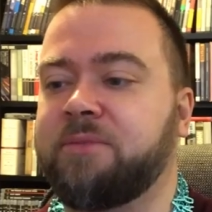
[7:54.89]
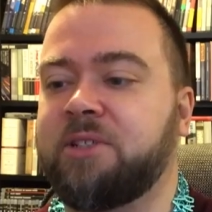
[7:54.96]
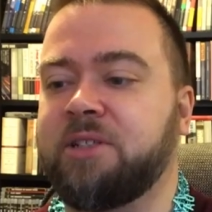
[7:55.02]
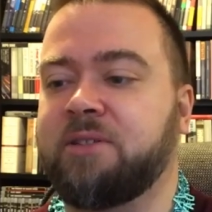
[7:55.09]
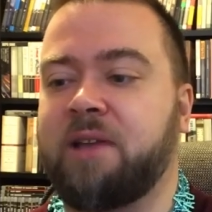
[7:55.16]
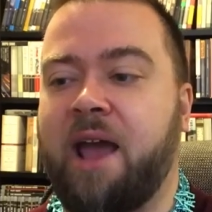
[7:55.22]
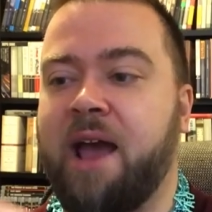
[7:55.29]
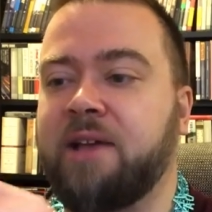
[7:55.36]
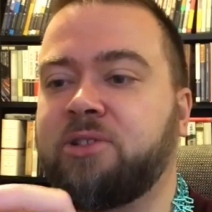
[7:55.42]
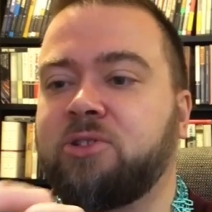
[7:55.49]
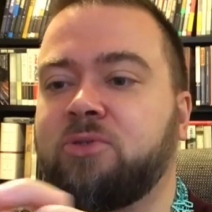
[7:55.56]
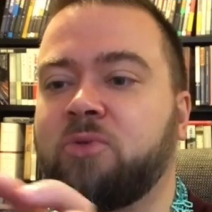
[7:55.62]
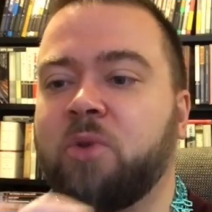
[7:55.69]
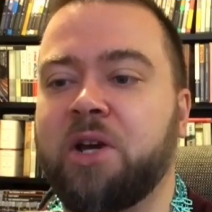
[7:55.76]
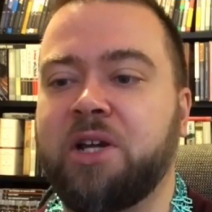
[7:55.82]
just as
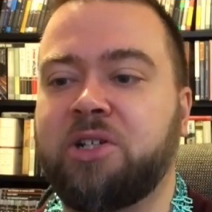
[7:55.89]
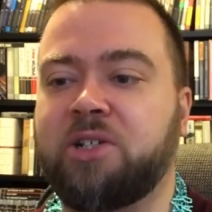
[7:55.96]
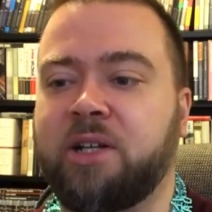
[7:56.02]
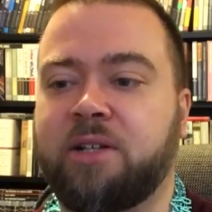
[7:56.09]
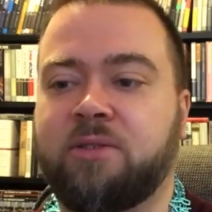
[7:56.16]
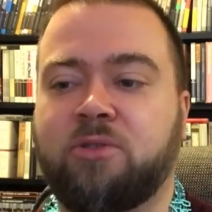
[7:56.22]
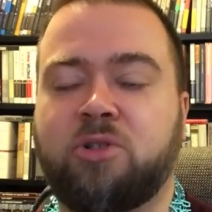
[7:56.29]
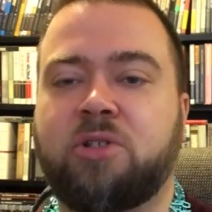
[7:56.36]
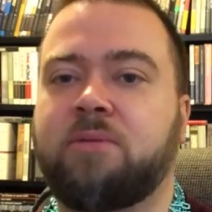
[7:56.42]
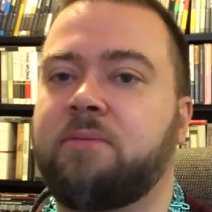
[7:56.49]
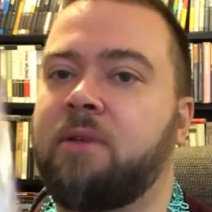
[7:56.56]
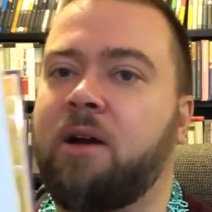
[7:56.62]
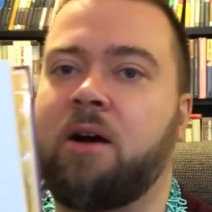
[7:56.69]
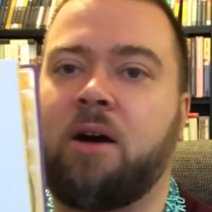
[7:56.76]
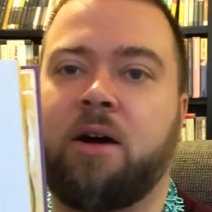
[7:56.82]
you wish. Like,
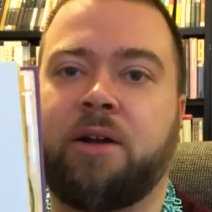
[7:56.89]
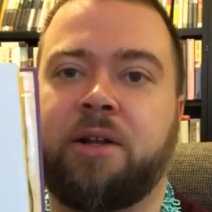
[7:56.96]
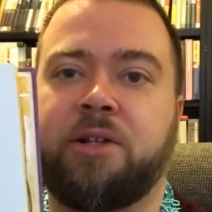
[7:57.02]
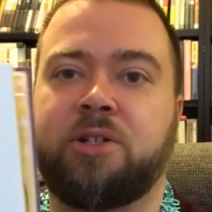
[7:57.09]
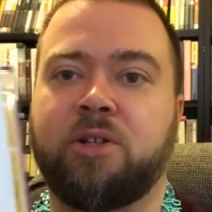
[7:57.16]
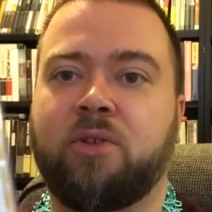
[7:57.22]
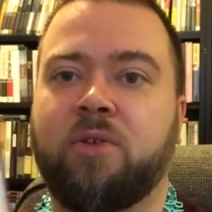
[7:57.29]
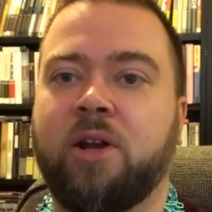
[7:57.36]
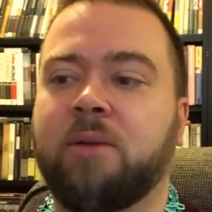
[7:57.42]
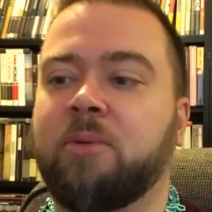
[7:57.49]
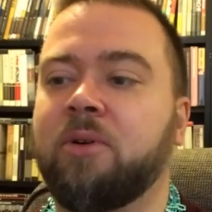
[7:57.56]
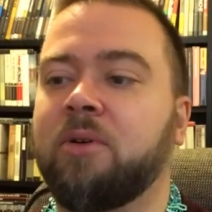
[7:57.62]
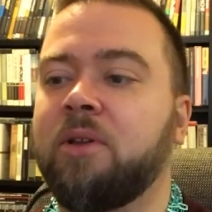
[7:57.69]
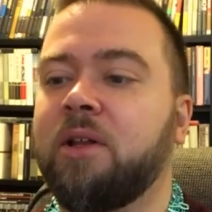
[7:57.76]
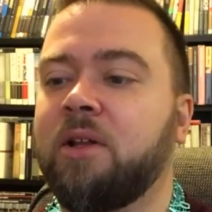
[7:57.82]
it's
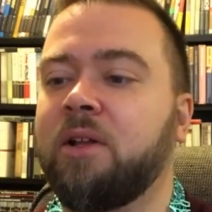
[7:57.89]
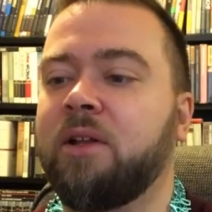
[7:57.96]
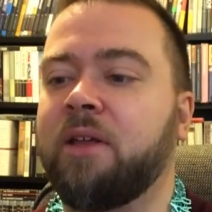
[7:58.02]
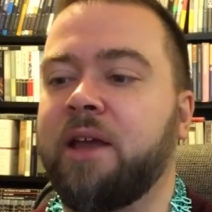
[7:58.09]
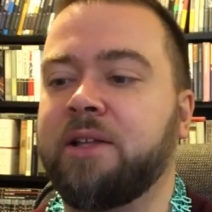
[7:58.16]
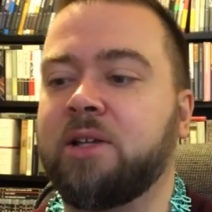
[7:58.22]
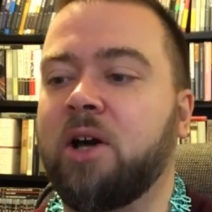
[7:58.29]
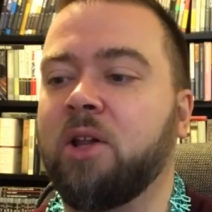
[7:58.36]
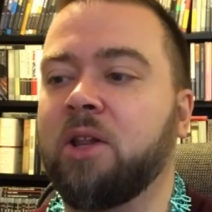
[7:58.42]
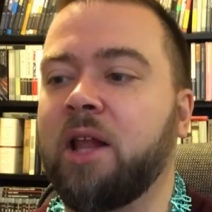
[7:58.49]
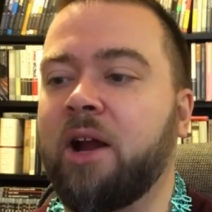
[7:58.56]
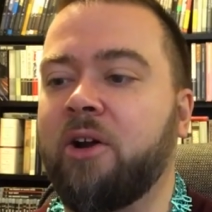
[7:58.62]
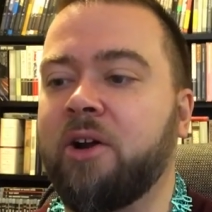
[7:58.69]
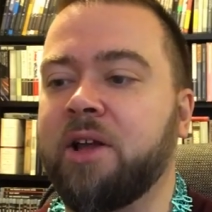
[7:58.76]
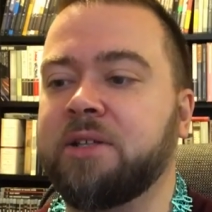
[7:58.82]
incredible. It's
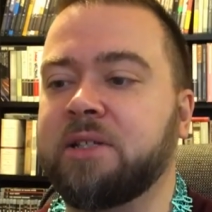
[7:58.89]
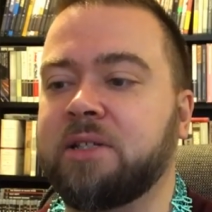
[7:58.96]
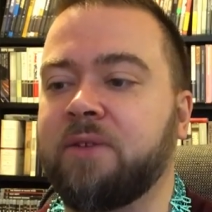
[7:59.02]
hilarious.